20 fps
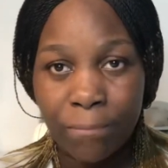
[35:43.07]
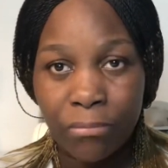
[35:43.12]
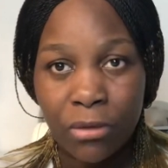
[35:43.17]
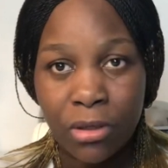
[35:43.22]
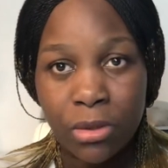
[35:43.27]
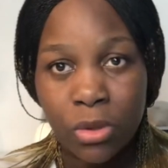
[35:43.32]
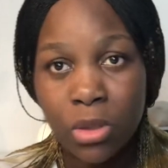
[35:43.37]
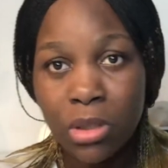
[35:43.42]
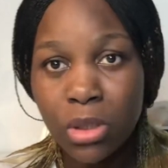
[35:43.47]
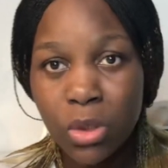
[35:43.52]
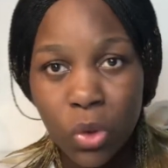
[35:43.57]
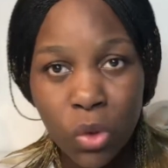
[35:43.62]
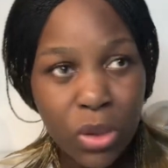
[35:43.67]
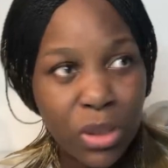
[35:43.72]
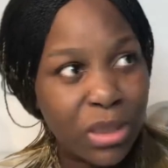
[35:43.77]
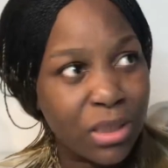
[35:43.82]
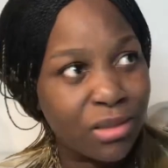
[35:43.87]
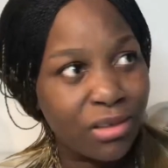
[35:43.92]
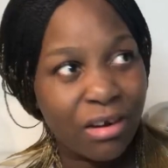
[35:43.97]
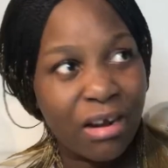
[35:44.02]
So-and-so
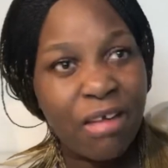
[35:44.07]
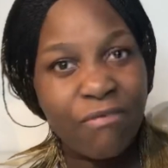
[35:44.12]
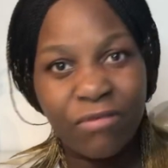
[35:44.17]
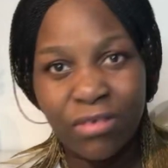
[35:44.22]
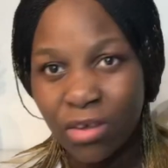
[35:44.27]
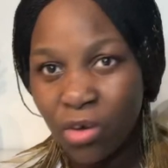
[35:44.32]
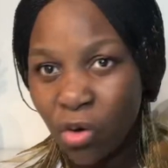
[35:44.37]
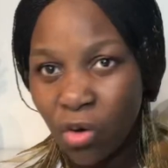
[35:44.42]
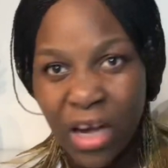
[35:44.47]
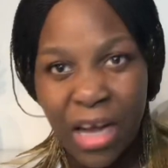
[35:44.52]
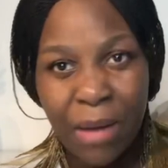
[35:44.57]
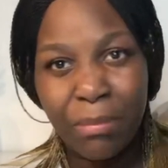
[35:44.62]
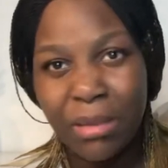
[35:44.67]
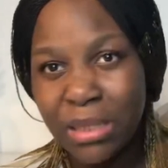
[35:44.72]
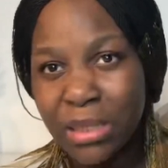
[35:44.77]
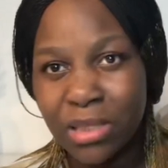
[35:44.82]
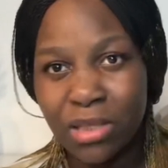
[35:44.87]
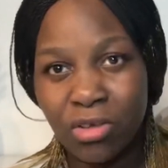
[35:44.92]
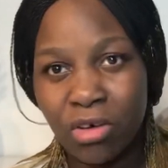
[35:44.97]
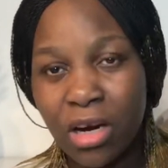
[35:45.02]
is driving, I
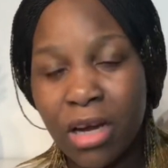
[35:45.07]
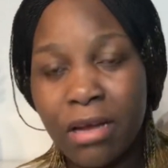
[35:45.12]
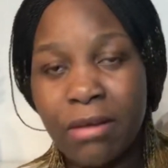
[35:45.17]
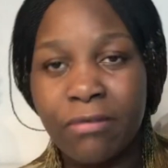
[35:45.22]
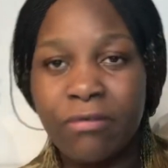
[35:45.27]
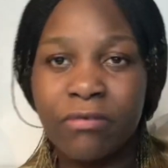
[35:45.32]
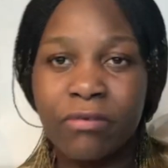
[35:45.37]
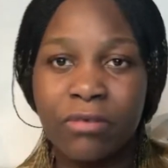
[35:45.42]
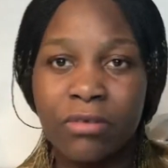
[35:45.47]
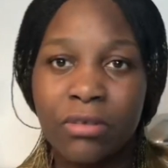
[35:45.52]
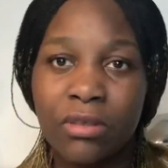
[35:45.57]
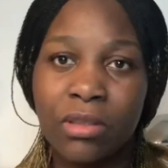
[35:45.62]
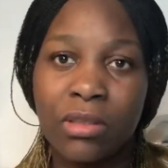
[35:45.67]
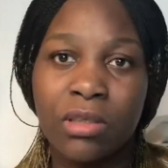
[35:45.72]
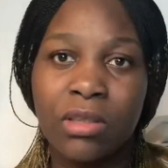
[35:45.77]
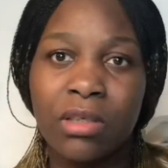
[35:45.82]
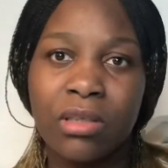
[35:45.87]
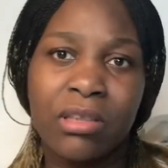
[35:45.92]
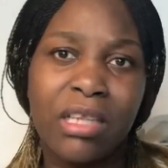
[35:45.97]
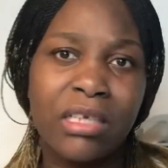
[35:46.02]
must drive.
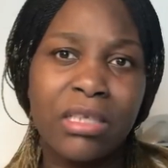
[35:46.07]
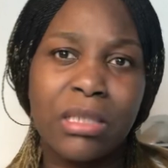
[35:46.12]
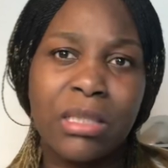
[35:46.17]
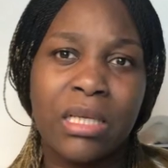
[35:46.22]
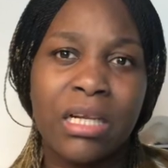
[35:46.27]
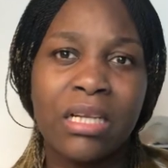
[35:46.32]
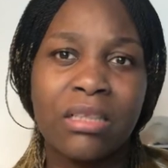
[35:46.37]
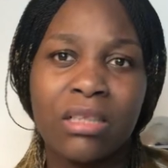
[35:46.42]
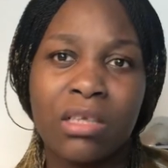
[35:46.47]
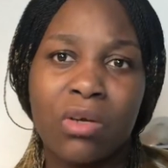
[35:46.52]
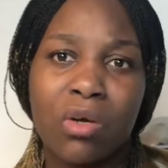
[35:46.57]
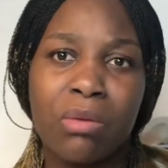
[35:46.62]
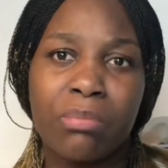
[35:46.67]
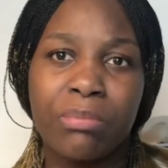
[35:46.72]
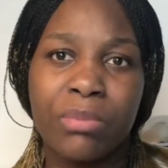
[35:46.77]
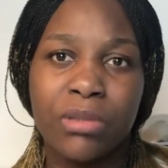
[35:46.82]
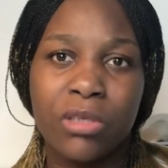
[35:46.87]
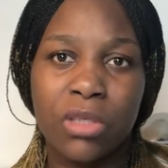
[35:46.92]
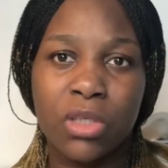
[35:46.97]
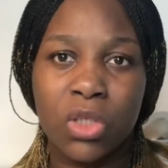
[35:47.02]
That is healthy
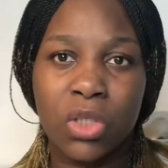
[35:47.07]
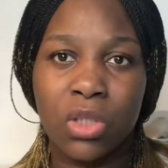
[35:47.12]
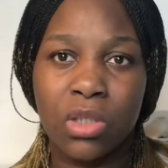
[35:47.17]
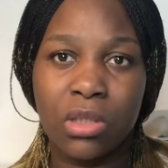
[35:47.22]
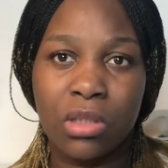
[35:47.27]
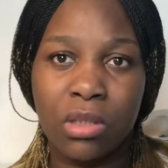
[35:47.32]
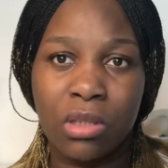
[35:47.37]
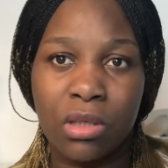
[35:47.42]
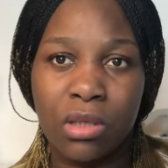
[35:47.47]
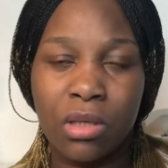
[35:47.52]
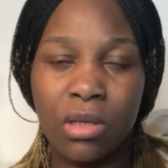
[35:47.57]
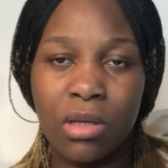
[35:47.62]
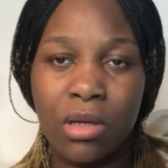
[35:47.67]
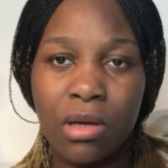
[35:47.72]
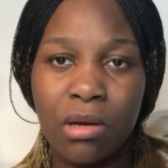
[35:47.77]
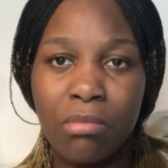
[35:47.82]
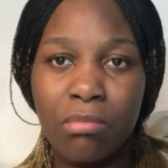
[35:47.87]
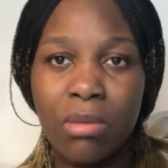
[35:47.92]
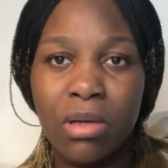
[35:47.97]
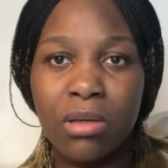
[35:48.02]
competition,
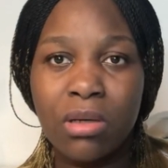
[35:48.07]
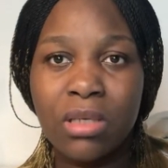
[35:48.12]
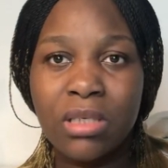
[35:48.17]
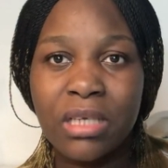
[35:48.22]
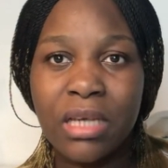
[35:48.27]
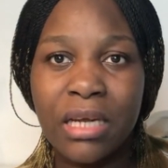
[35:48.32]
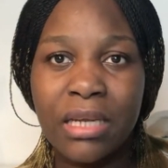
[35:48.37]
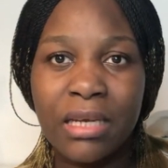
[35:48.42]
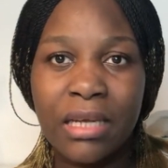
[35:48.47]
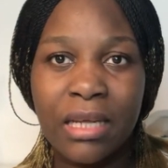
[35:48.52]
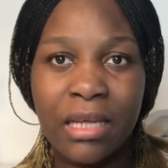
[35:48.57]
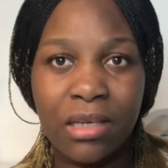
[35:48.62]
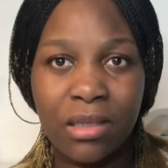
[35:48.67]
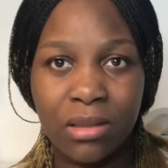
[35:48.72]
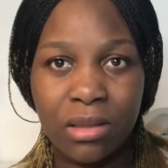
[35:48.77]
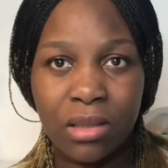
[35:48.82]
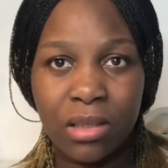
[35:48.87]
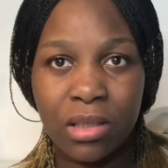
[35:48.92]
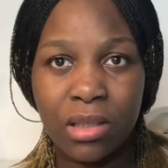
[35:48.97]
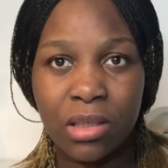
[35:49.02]
but not
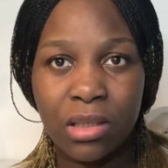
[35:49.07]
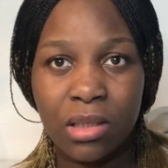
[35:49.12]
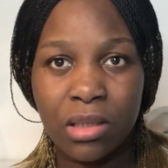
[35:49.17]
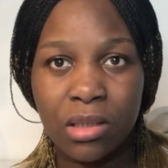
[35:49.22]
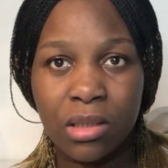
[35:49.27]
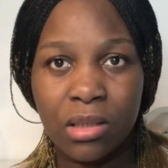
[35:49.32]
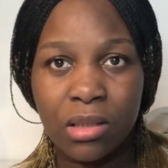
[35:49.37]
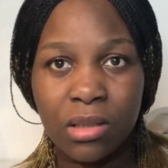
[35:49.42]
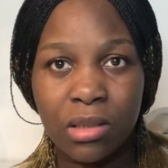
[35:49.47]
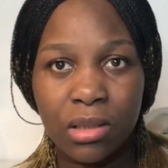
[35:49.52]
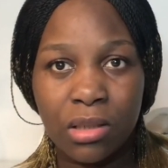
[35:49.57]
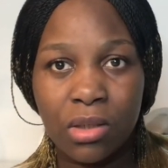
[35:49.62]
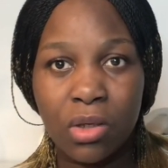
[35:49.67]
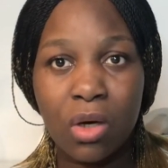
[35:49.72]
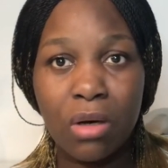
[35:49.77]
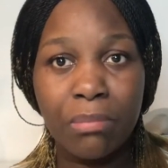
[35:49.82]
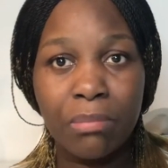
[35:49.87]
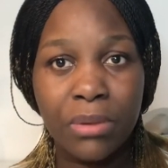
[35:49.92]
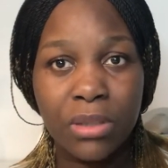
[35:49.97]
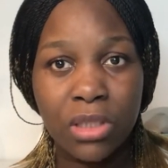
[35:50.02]
unhealthy
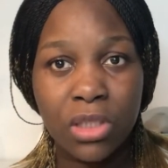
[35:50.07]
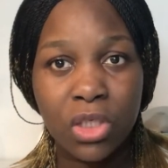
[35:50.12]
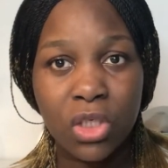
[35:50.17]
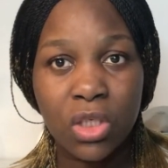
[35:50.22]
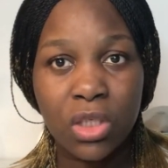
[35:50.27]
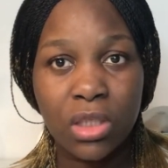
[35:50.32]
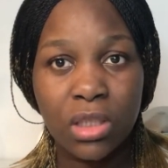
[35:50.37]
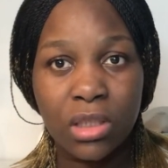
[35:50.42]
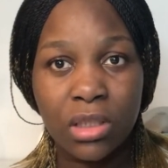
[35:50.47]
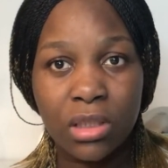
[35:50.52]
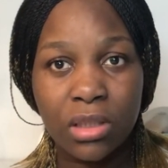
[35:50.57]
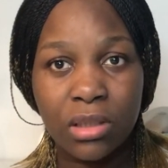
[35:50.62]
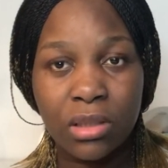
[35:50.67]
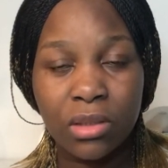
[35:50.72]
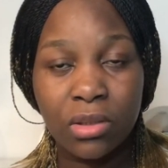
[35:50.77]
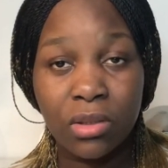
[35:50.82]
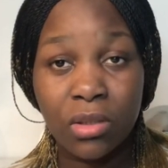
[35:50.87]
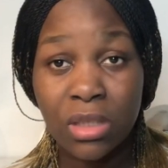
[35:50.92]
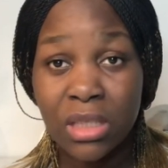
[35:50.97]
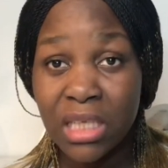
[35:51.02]
competition.
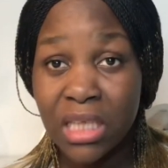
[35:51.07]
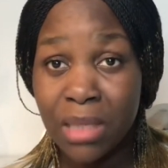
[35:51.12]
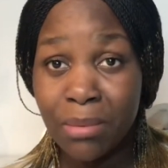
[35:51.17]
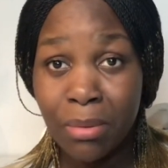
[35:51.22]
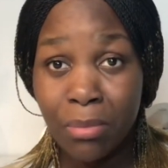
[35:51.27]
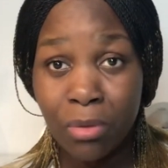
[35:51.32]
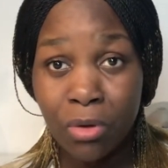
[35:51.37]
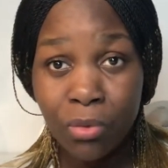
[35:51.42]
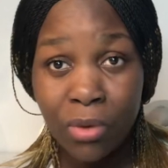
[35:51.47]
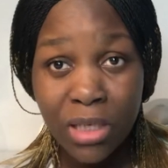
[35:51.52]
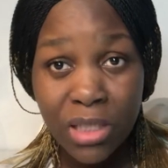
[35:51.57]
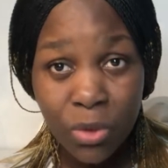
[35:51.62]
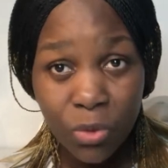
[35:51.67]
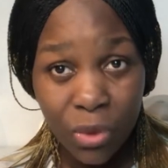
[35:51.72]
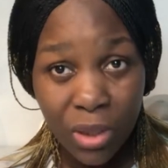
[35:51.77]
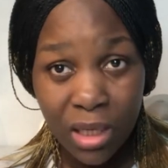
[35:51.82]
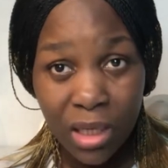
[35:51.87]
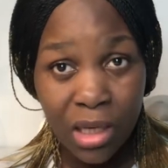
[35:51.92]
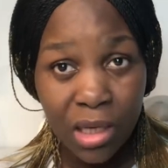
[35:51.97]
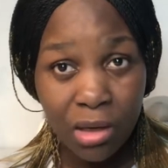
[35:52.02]
Those are the people you want to
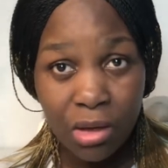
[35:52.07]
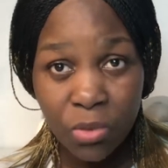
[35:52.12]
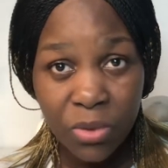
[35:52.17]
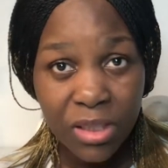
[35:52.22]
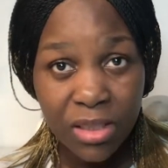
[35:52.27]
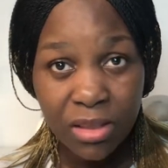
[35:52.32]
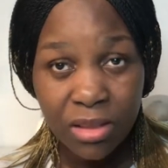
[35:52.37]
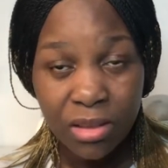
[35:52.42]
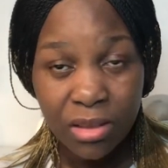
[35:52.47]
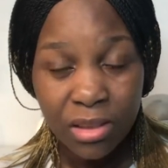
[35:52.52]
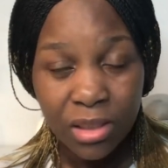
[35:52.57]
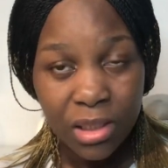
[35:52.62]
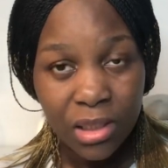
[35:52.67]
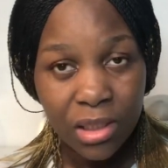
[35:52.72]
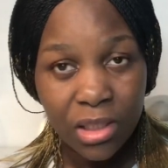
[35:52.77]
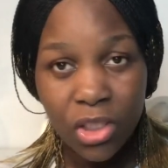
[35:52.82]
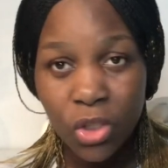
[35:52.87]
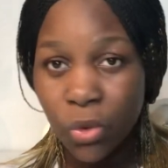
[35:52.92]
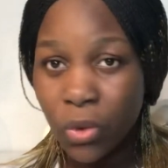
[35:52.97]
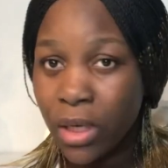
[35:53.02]
hang around with.
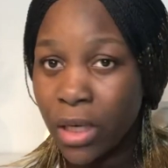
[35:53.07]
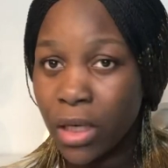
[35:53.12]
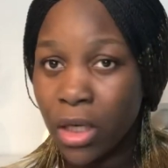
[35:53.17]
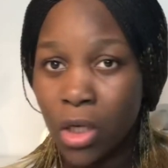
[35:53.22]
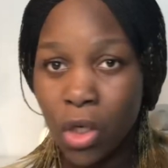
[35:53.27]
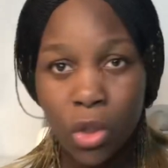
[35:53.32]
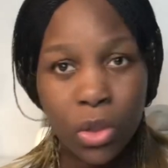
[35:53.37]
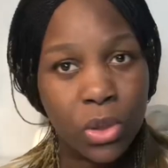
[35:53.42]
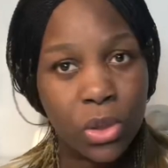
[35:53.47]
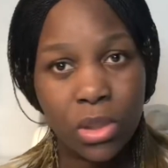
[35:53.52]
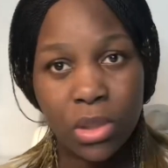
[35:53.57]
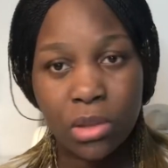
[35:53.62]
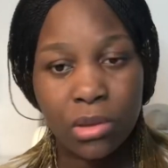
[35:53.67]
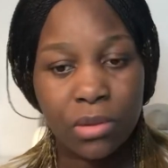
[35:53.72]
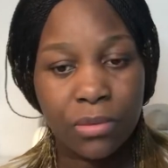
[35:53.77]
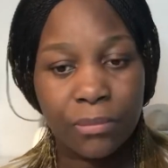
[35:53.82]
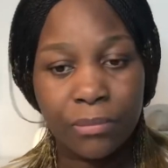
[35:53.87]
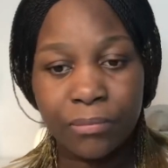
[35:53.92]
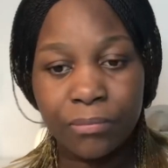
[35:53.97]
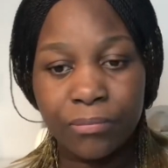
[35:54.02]
You are lost.
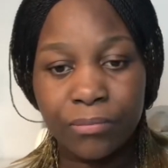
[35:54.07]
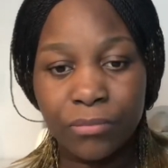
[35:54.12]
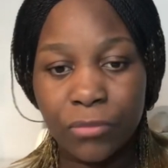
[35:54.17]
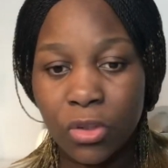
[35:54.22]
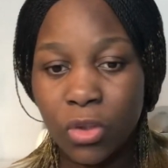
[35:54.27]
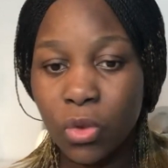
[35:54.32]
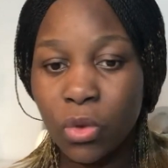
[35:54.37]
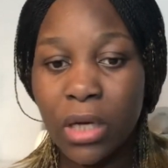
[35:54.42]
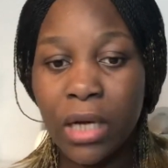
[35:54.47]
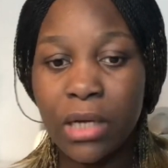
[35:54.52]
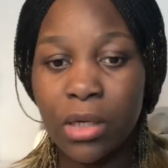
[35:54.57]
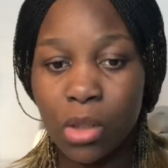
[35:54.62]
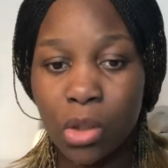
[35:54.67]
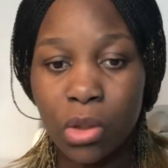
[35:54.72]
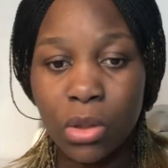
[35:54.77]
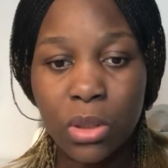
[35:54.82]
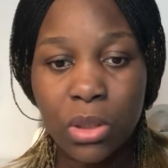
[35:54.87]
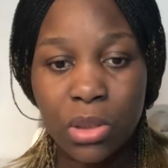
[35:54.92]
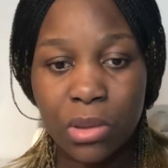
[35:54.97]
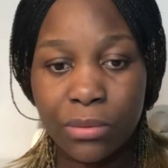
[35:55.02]
You are
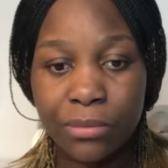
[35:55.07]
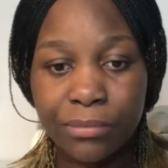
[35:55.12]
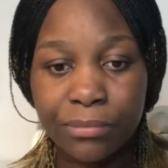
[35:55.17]
lost.